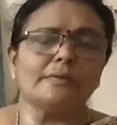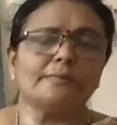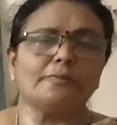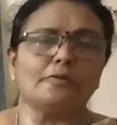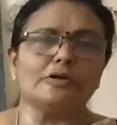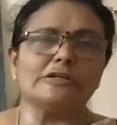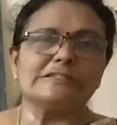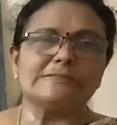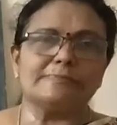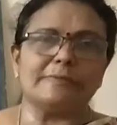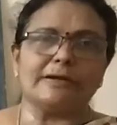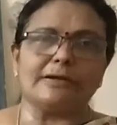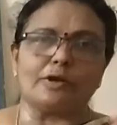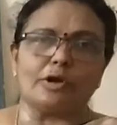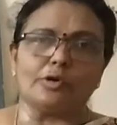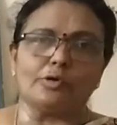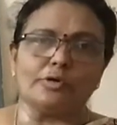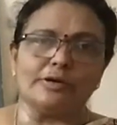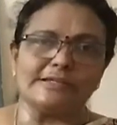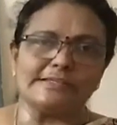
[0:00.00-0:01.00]
Policeman
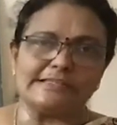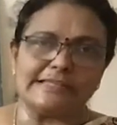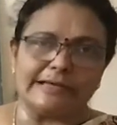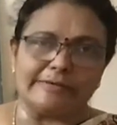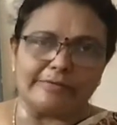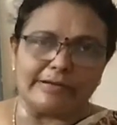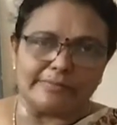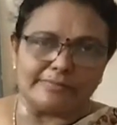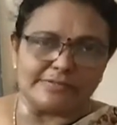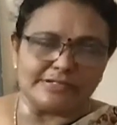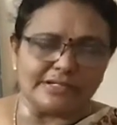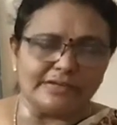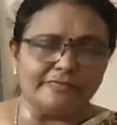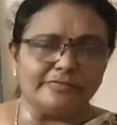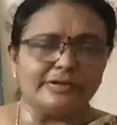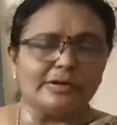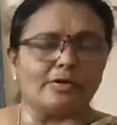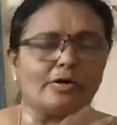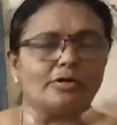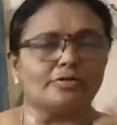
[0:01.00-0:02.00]
not only saved himself,
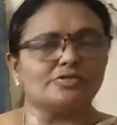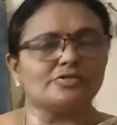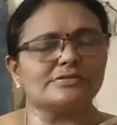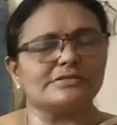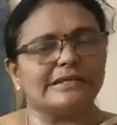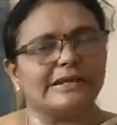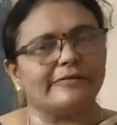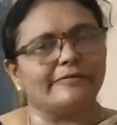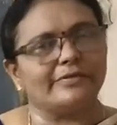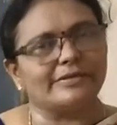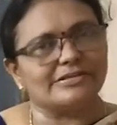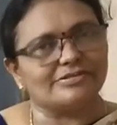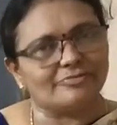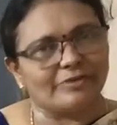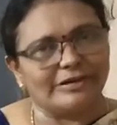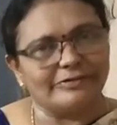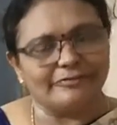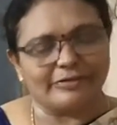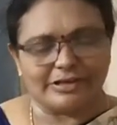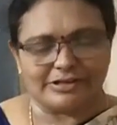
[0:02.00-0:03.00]
he also saved his
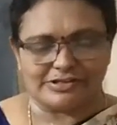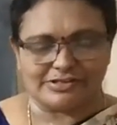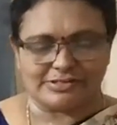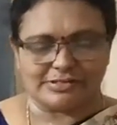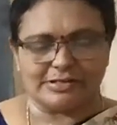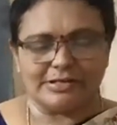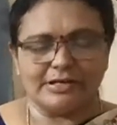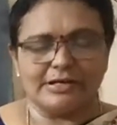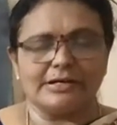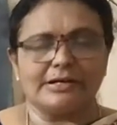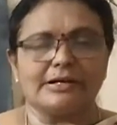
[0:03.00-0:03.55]
wife and his